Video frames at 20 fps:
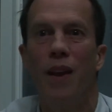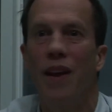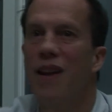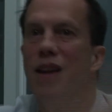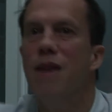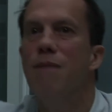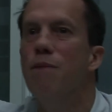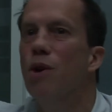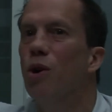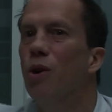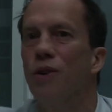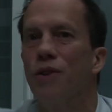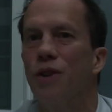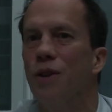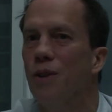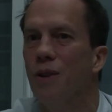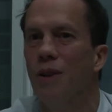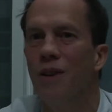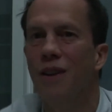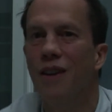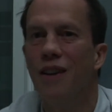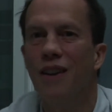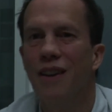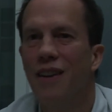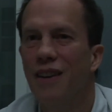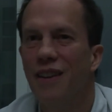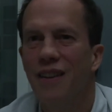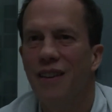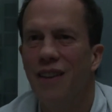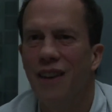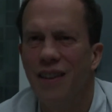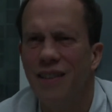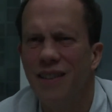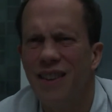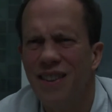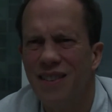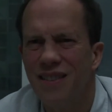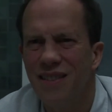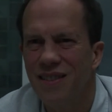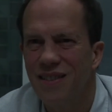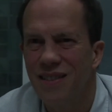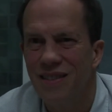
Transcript: immortal. Right? That,